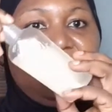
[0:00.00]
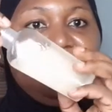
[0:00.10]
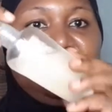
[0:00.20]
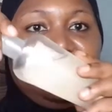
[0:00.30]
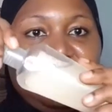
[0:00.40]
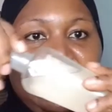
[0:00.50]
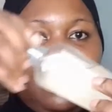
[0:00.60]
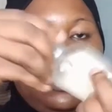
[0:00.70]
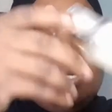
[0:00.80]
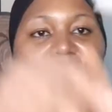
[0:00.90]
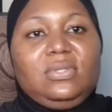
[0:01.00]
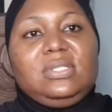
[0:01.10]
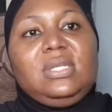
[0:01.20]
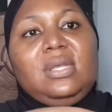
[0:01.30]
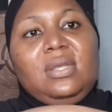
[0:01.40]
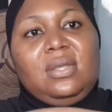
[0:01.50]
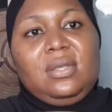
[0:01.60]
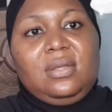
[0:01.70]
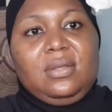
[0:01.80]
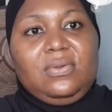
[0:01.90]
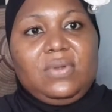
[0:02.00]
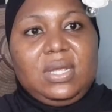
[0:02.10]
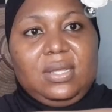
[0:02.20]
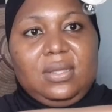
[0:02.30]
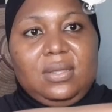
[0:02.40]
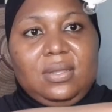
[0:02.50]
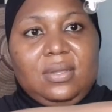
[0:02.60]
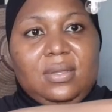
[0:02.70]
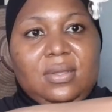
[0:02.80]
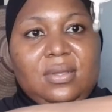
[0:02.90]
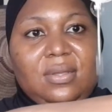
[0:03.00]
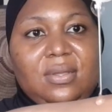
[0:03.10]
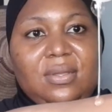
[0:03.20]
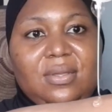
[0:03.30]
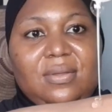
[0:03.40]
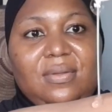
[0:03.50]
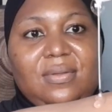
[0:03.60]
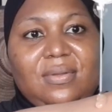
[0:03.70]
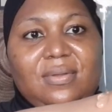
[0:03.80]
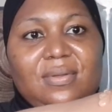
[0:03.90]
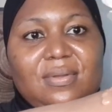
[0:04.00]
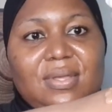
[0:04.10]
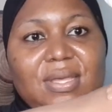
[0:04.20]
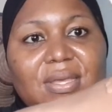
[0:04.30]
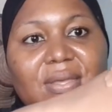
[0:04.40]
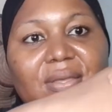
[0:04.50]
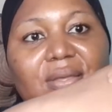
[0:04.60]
This is how it looks, right? Okay.